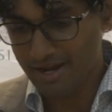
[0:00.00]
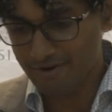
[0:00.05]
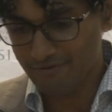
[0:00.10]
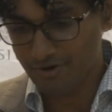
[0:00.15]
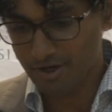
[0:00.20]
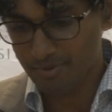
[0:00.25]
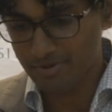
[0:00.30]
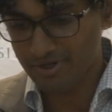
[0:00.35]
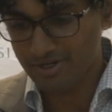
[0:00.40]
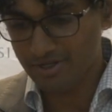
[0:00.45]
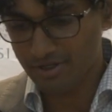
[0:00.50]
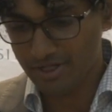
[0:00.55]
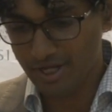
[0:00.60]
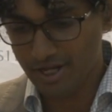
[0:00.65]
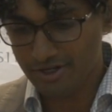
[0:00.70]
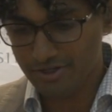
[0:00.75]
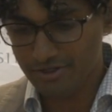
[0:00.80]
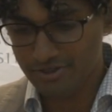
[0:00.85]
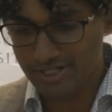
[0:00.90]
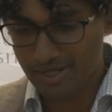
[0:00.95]
Hank Farber and
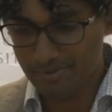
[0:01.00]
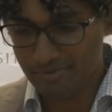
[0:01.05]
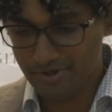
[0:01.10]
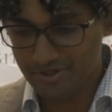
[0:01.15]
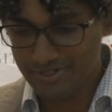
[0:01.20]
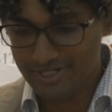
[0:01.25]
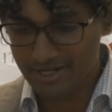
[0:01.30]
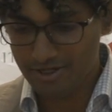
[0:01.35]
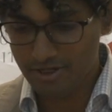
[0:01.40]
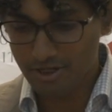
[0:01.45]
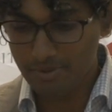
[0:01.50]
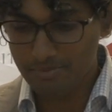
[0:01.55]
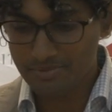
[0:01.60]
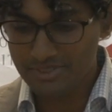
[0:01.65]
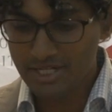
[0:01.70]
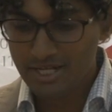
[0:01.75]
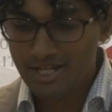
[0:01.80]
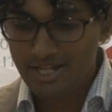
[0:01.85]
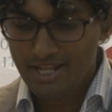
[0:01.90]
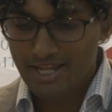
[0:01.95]
Eliana Kuzemko and Dan
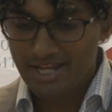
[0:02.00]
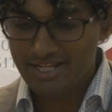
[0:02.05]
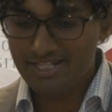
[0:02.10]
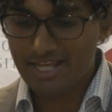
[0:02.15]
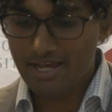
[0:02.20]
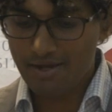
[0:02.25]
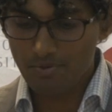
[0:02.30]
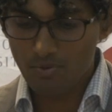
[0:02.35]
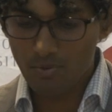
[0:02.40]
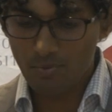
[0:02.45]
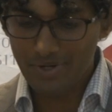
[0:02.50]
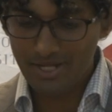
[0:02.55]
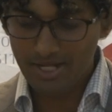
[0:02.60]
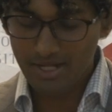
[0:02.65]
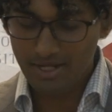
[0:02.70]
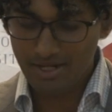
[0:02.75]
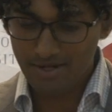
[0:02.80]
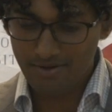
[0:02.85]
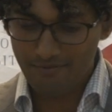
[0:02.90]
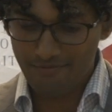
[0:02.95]
Herbst is that
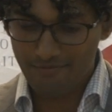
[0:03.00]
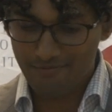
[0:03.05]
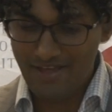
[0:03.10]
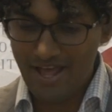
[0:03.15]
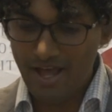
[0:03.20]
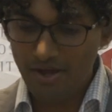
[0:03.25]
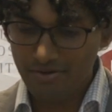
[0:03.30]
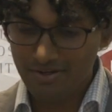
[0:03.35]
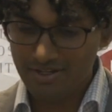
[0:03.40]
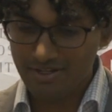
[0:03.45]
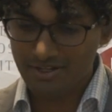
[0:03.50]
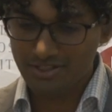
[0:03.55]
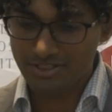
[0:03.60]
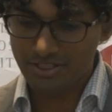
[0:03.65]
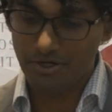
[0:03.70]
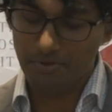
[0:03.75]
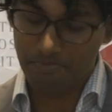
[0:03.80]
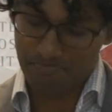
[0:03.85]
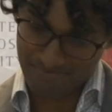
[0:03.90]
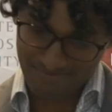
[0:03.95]
we found,
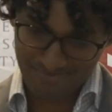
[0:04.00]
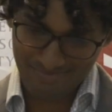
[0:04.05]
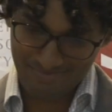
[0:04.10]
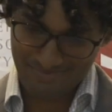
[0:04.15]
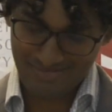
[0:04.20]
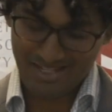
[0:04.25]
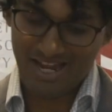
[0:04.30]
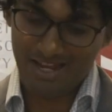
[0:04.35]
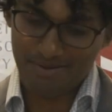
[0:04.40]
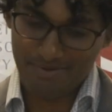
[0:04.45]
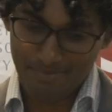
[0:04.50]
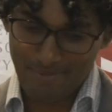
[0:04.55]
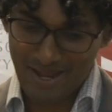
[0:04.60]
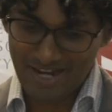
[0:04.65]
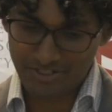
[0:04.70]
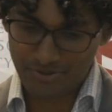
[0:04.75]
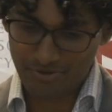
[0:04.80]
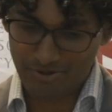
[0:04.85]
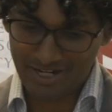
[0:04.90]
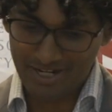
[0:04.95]
the
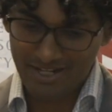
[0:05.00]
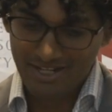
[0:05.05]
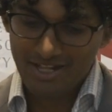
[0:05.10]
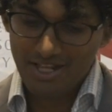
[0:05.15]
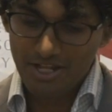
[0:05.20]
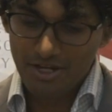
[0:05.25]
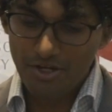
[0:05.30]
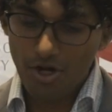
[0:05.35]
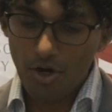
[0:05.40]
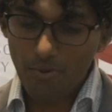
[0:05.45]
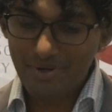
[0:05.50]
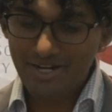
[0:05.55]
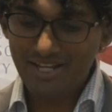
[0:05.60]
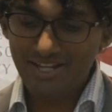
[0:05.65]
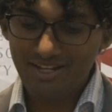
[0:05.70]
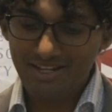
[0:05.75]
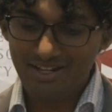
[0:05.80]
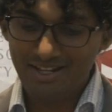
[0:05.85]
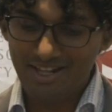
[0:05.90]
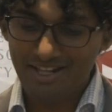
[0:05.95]
backstory.
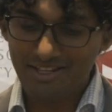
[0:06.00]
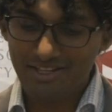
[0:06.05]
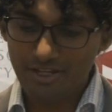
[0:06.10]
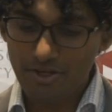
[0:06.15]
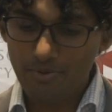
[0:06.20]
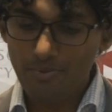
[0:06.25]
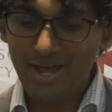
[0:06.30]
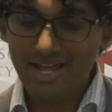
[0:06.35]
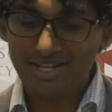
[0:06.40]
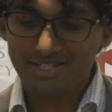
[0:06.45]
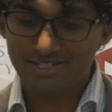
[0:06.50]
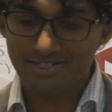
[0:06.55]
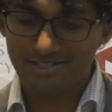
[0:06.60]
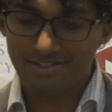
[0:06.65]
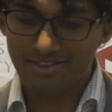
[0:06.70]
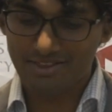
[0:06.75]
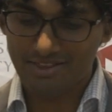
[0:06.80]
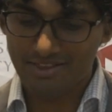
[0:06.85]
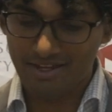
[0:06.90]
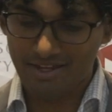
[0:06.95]
Nobody in the US,
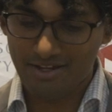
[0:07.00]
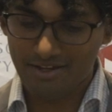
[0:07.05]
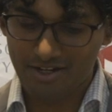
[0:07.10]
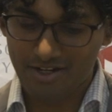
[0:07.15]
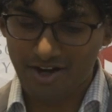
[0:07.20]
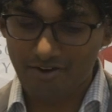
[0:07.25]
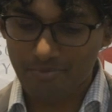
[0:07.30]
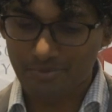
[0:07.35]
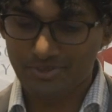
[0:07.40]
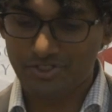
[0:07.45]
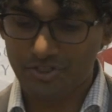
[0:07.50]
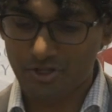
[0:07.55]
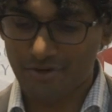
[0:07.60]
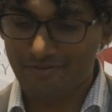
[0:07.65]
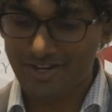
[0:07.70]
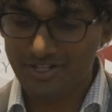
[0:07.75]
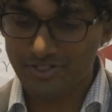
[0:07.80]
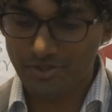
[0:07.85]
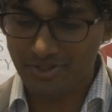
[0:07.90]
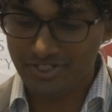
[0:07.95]
the government
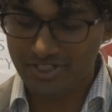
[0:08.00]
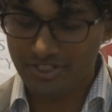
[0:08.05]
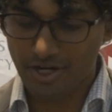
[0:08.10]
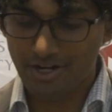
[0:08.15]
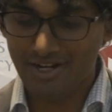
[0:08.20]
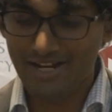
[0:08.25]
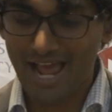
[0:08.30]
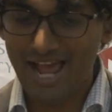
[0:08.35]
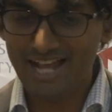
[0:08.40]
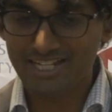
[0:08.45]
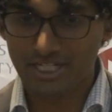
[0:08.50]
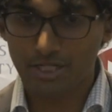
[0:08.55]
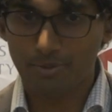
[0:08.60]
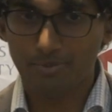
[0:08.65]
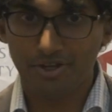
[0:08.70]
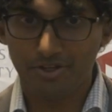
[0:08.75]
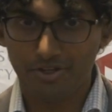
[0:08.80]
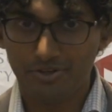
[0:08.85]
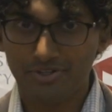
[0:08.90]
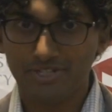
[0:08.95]
surveys only started asking
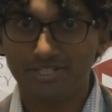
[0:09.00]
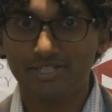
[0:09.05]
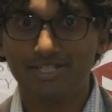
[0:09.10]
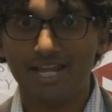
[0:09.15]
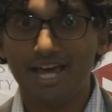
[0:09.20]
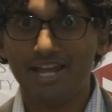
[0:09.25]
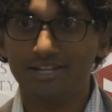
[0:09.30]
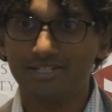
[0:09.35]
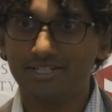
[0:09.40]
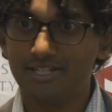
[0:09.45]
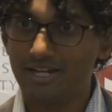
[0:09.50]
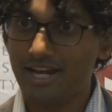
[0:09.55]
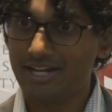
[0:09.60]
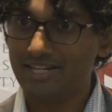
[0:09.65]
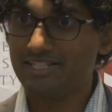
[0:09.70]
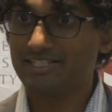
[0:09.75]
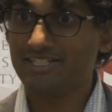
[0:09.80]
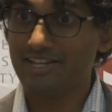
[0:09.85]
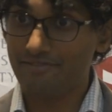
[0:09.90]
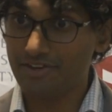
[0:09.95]
about union status in
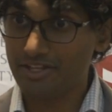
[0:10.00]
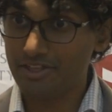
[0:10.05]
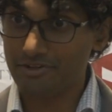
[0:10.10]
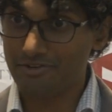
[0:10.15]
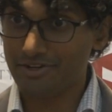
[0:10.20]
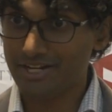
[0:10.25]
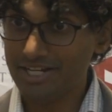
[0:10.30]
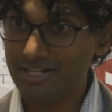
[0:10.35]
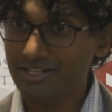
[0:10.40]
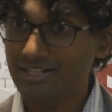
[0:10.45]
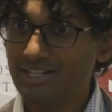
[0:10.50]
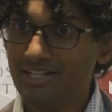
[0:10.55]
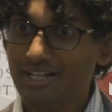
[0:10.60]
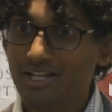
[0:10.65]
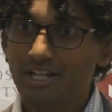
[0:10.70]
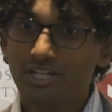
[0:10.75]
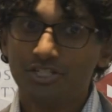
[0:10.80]
1973.